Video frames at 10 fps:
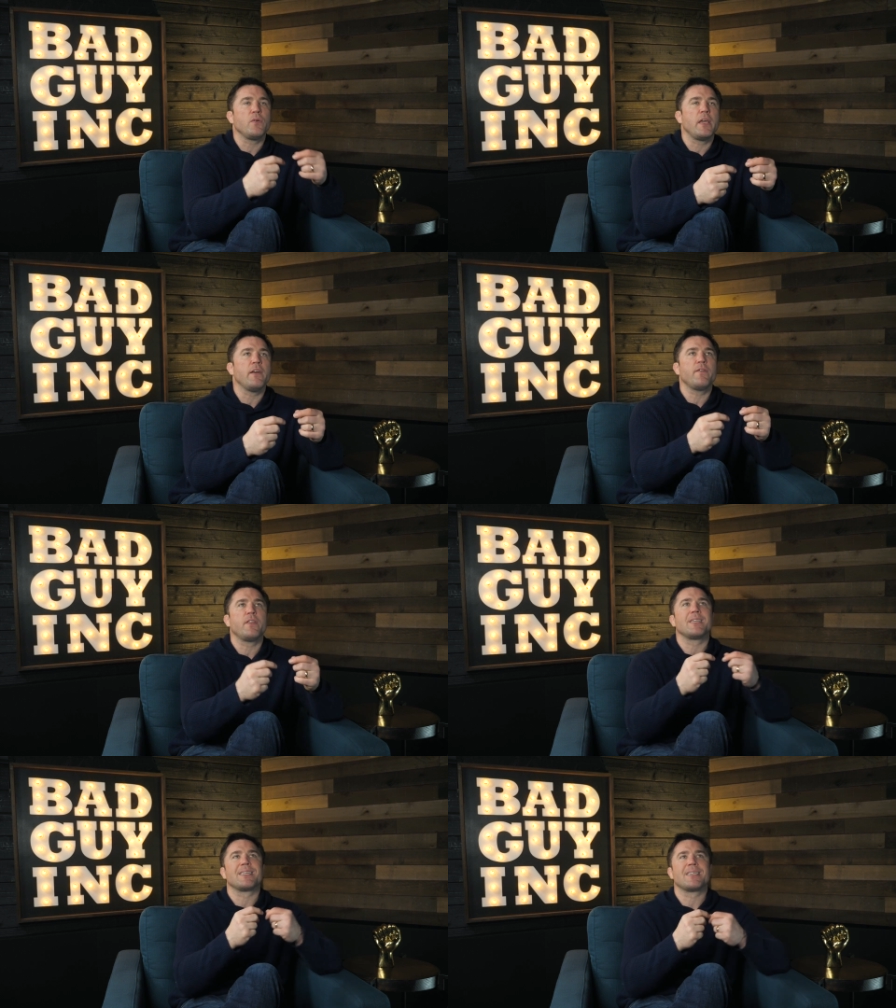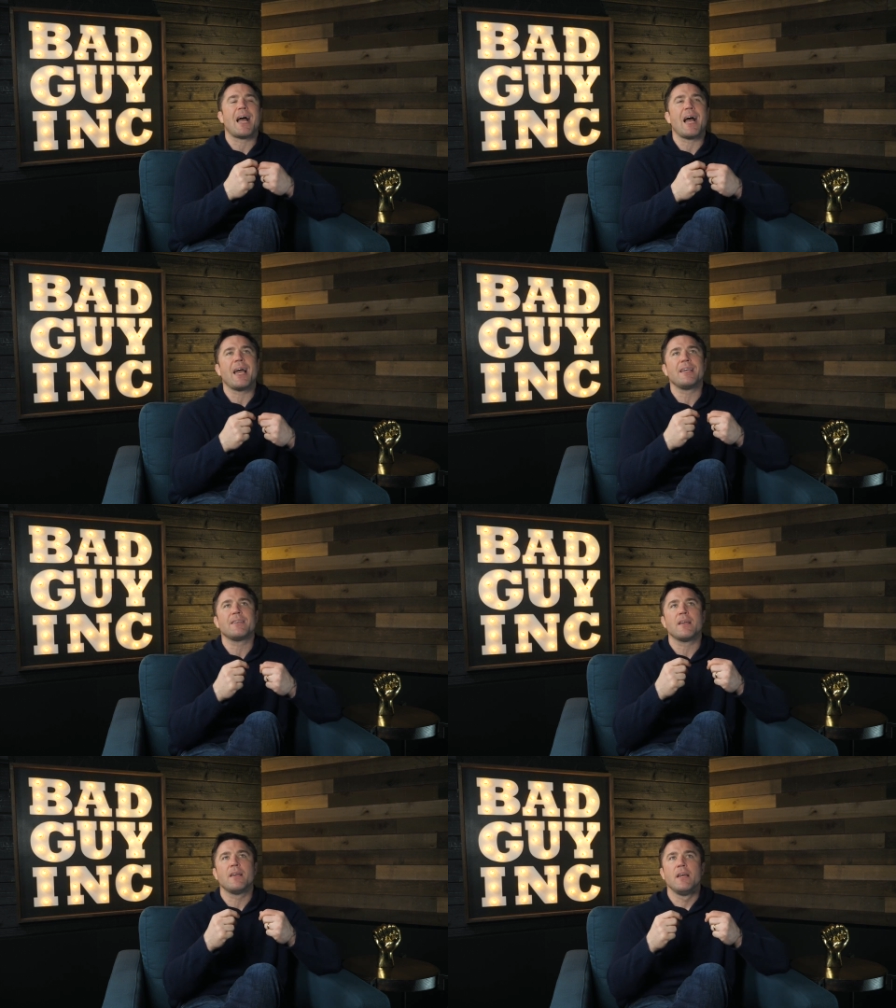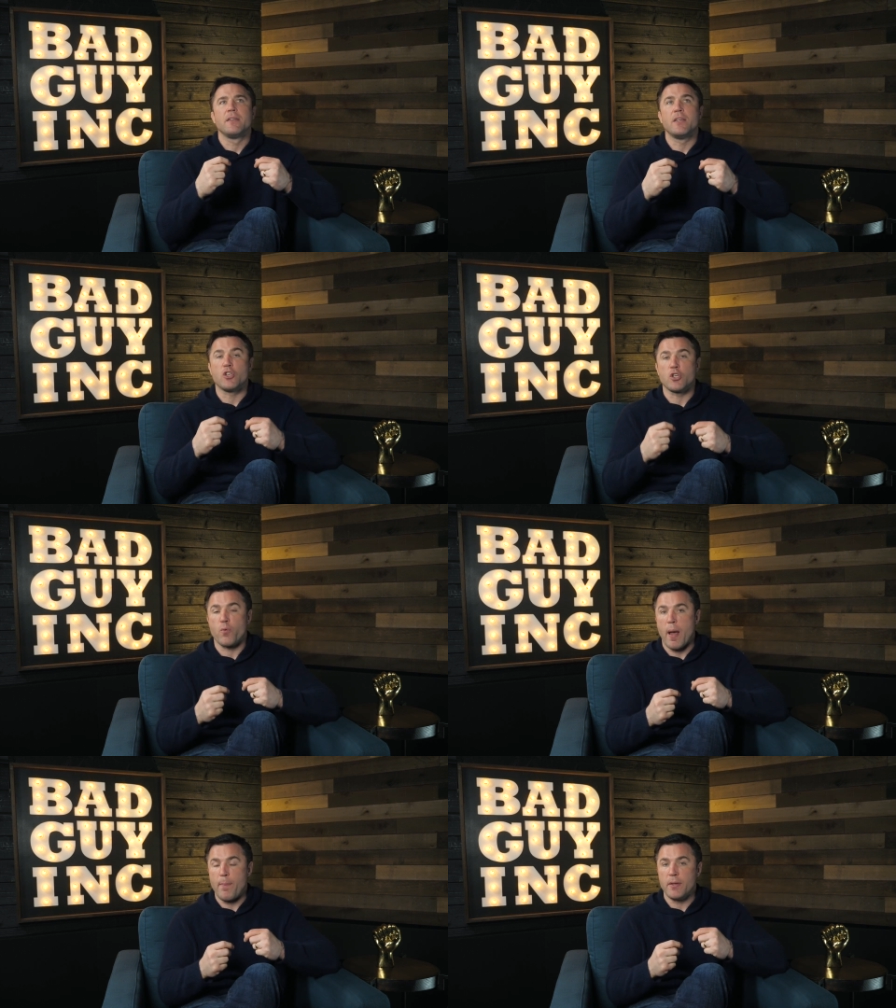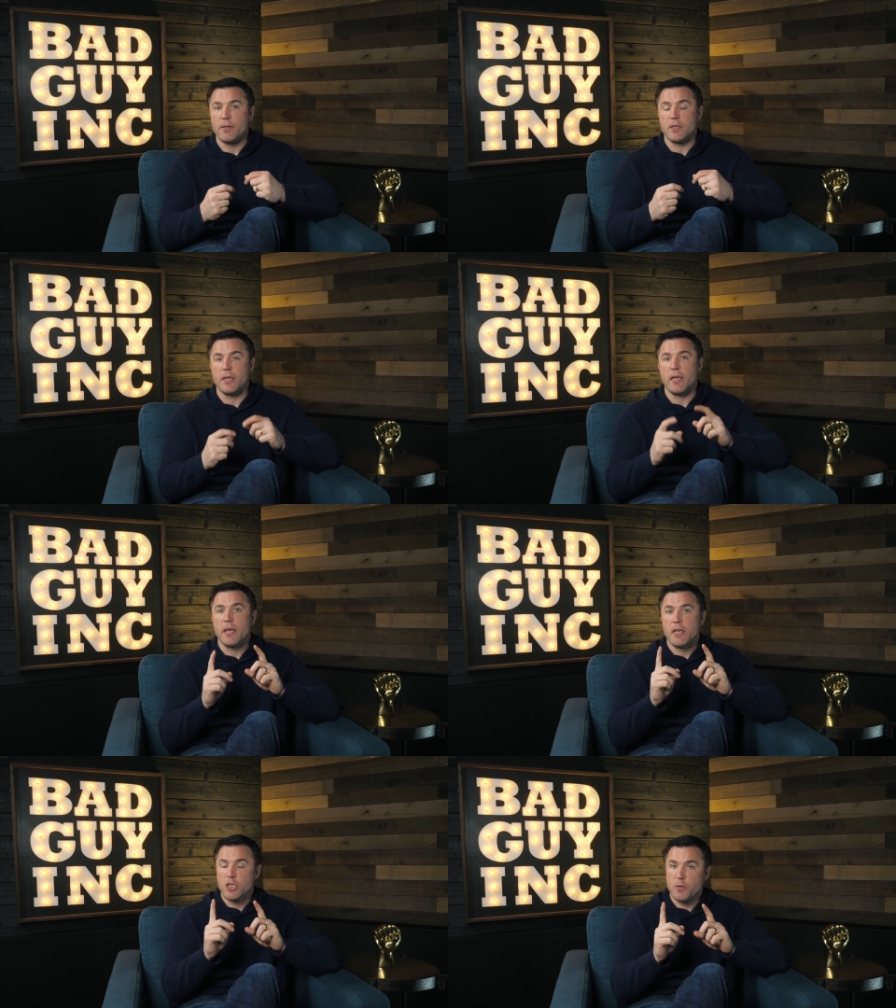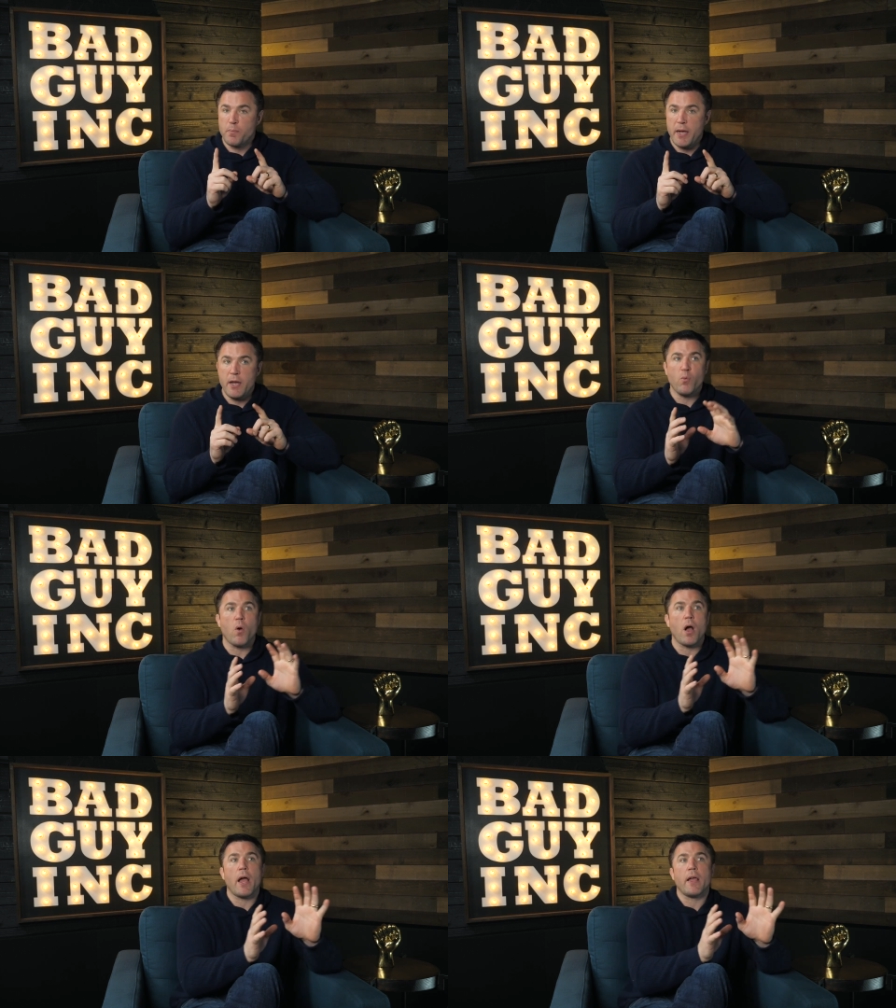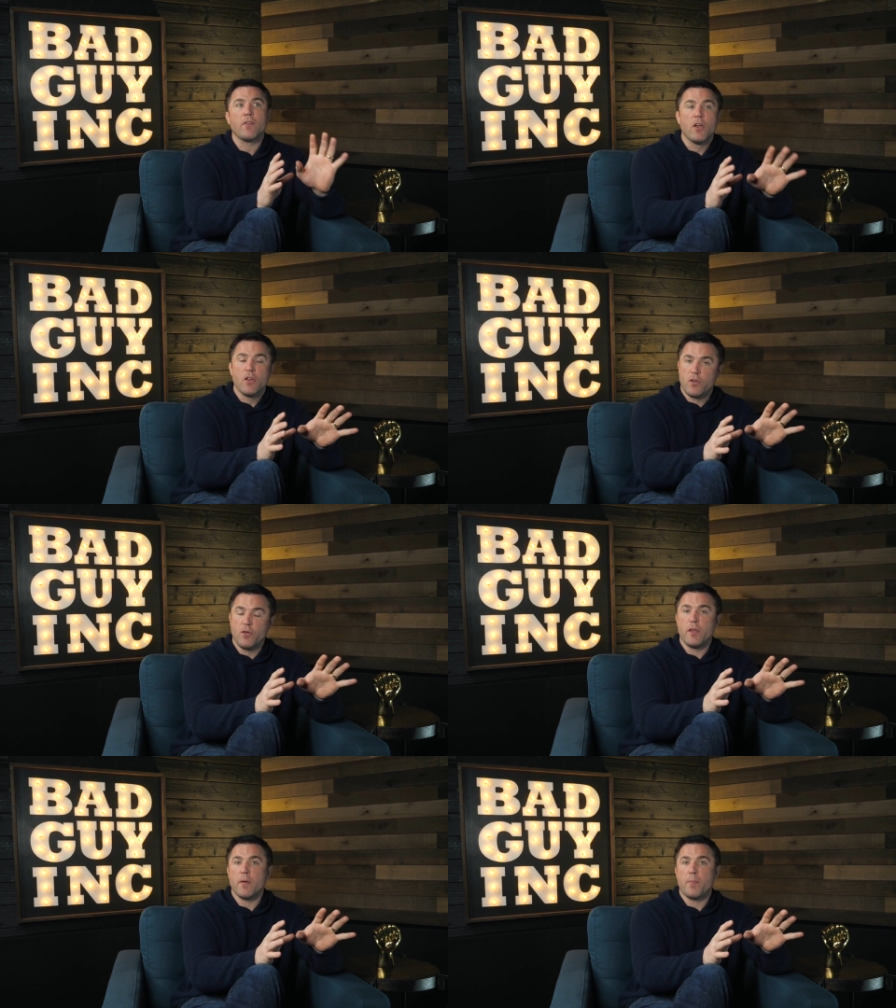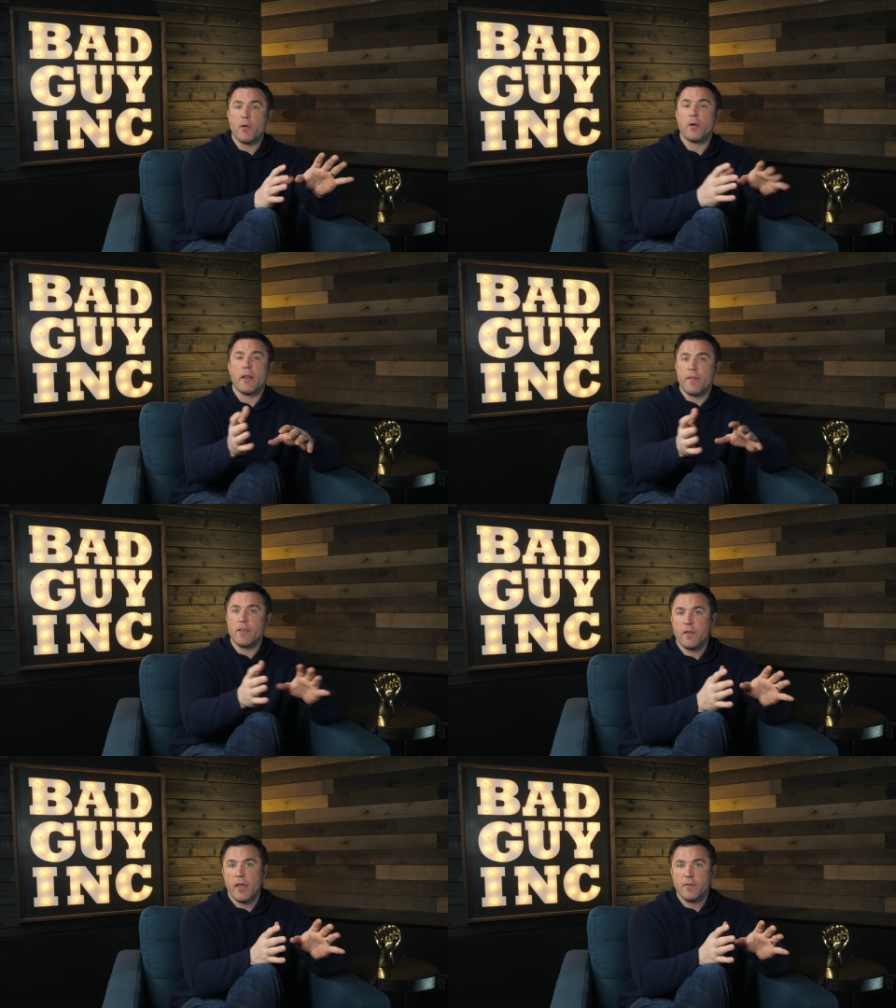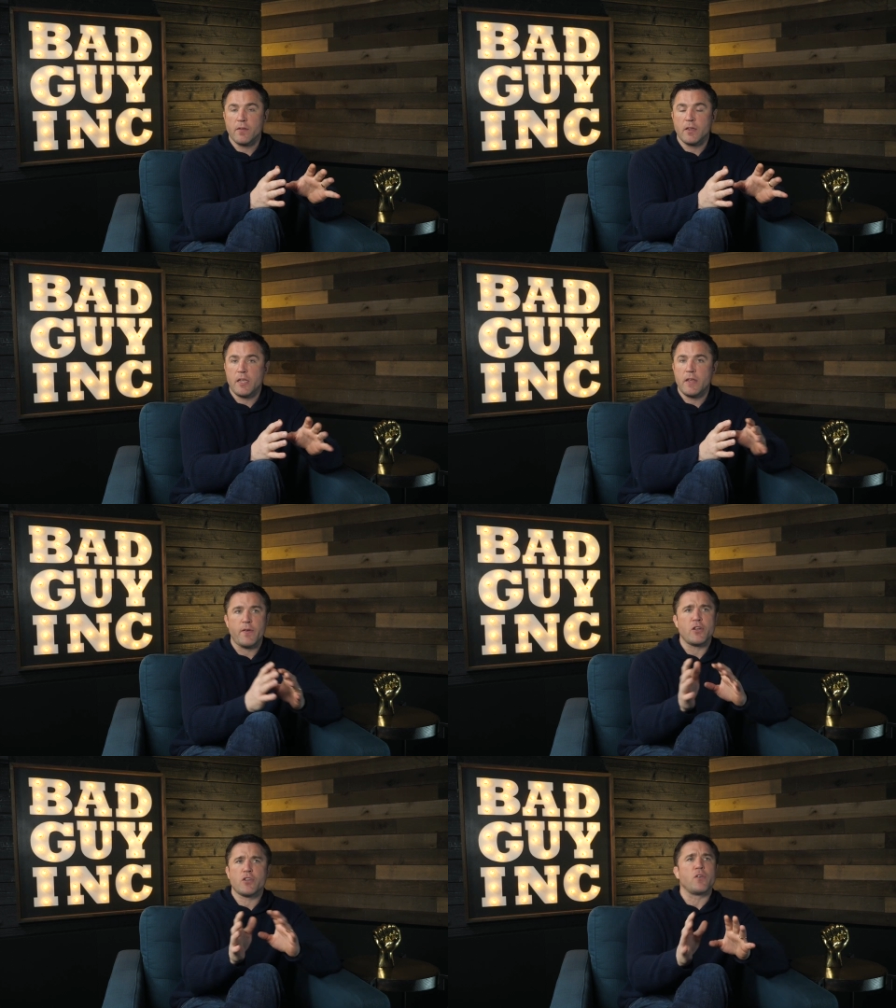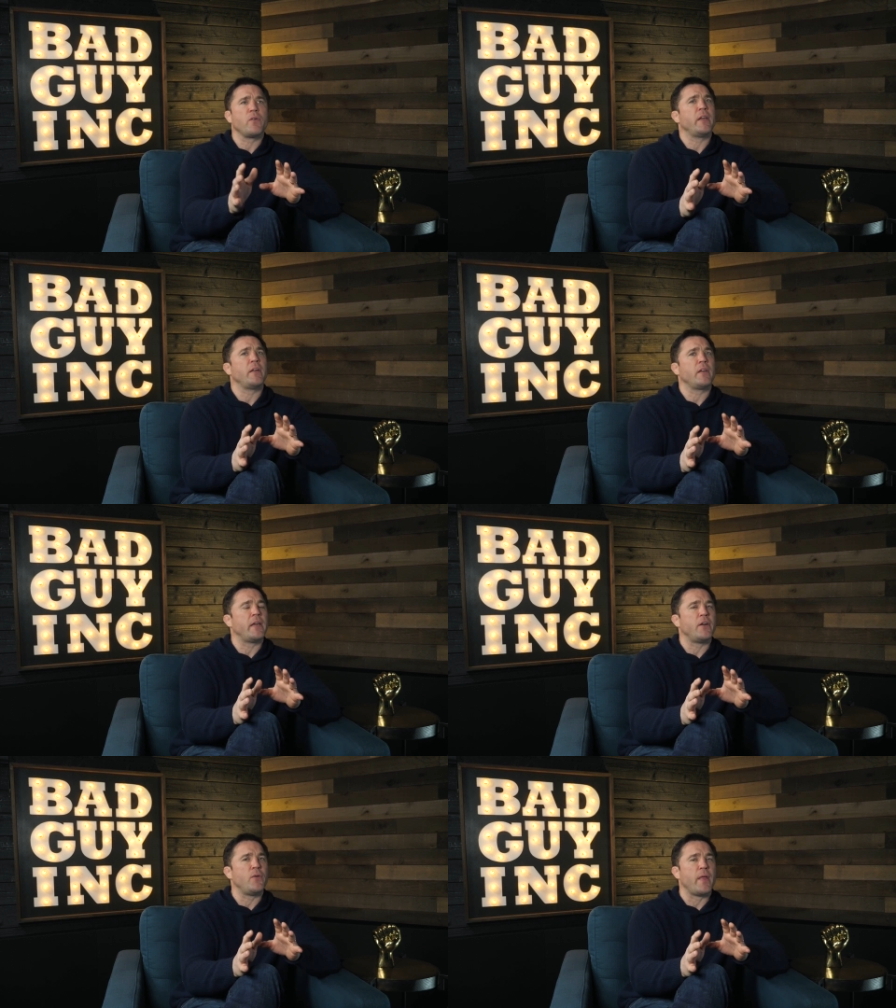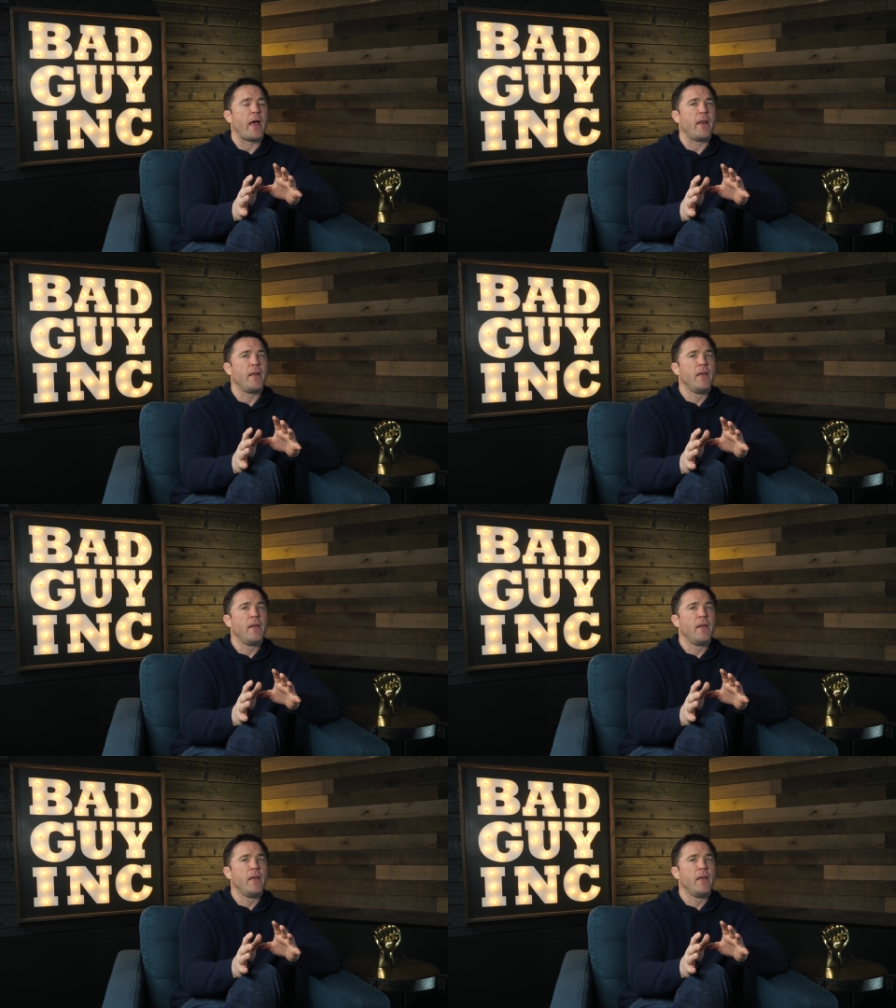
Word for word: to give the size discrepancy speed-wise to the opponent, in this case Latifi. You just don't get, get to do that.